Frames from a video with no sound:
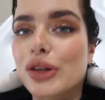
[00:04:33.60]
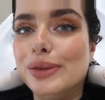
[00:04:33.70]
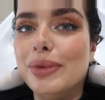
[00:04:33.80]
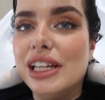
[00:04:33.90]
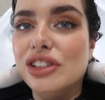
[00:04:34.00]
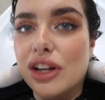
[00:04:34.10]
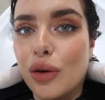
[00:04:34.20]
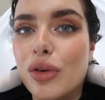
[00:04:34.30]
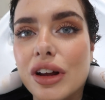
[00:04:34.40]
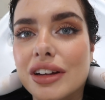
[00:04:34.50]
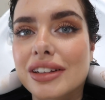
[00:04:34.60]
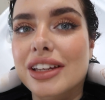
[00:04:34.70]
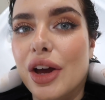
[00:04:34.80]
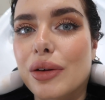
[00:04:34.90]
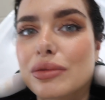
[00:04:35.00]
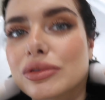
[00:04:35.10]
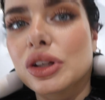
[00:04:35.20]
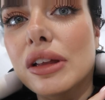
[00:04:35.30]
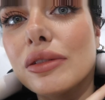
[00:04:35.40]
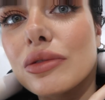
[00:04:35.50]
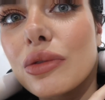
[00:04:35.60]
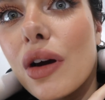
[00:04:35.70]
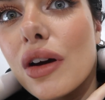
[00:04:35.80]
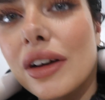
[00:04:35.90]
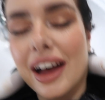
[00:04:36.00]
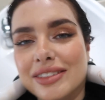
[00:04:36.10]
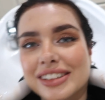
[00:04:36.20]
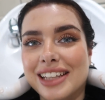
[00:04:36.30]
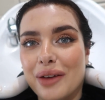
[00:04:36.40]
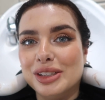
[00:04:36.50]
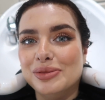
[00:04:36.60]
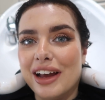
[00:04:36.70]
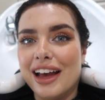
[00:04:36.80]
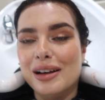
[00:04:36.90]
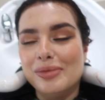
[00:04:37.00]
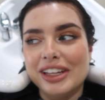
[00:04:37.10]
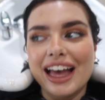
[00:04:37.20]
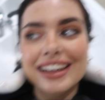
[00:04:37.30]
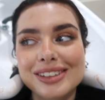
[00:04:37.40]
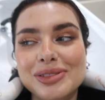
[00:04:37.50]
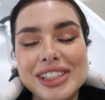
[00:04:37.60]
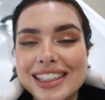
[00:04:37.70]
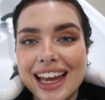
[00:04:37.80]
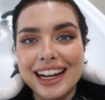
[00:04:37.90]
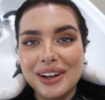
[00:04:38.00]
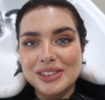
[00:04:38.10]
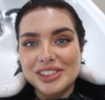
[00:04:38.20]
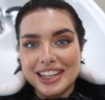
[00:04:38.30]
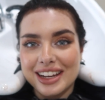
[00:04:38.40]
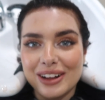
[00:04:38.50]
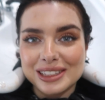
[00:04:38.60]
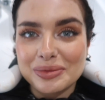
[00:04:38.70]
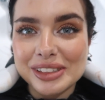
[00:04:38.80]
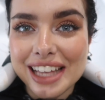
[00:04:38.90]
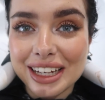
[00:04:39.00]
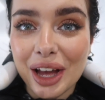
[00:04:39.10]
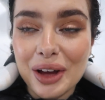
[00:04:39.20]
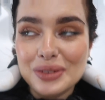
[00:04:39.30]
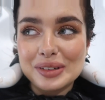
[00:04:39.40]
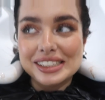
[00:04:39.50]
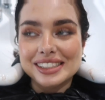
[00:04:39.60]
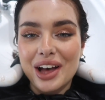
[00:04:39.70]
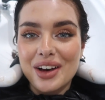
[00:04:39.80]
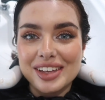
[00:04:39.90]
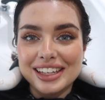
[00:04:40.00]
to use bleach. I don't want to, you know, I have to damage my hair, but yeah, just getting a little cheeky glass of Prosecco, we deserve